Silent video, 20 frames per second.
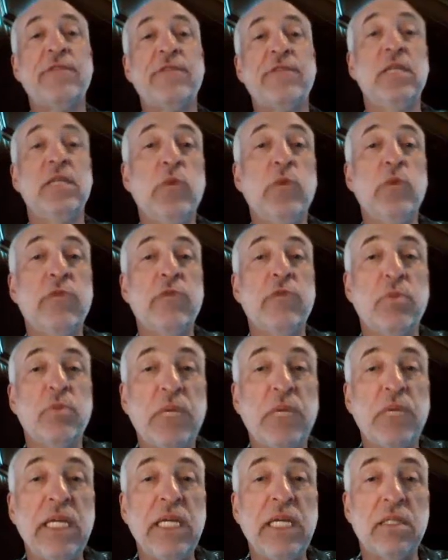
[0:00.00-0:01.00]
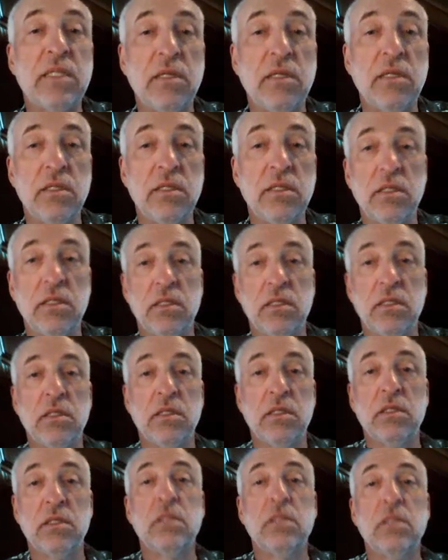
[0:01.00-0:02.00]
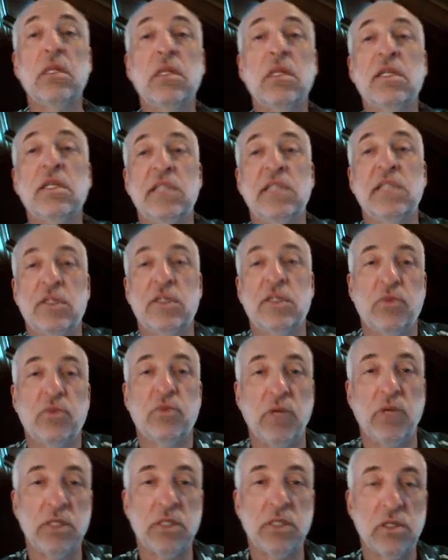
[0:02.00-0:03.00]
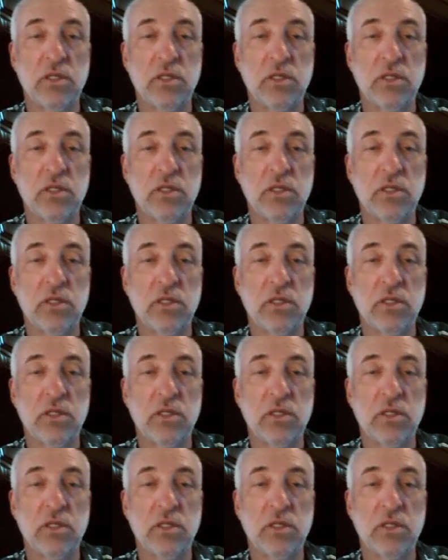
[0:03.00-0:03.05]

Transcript: Often we repeat the center